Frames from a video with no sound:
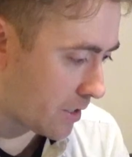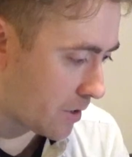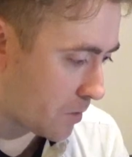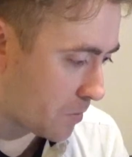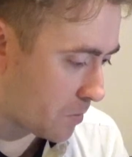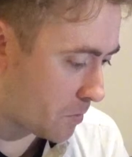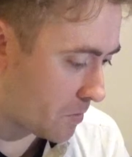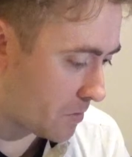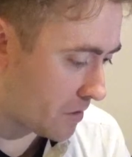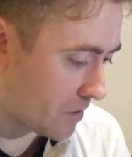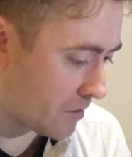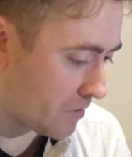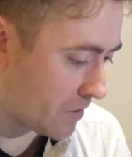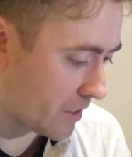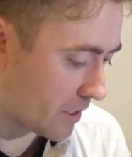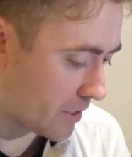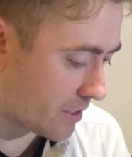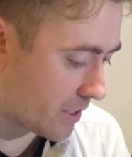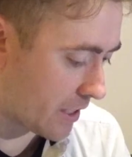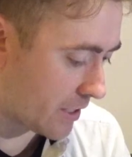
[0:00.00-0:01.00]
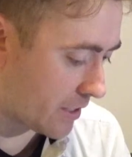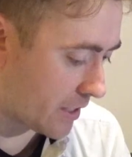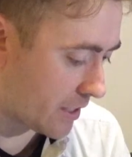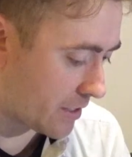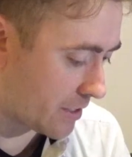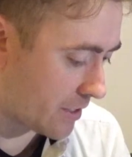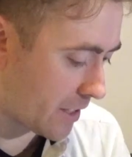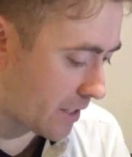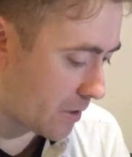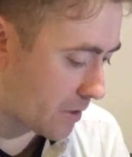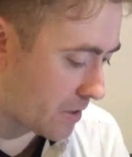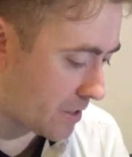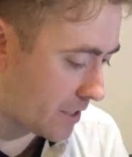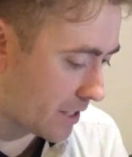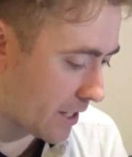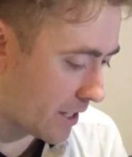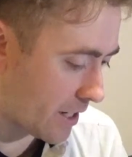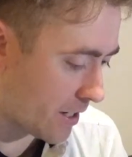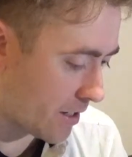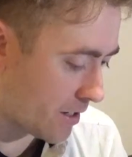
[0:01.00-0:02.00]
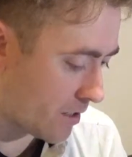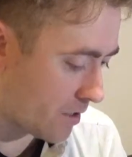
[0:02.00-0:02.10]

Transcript: See if I can take that tower down.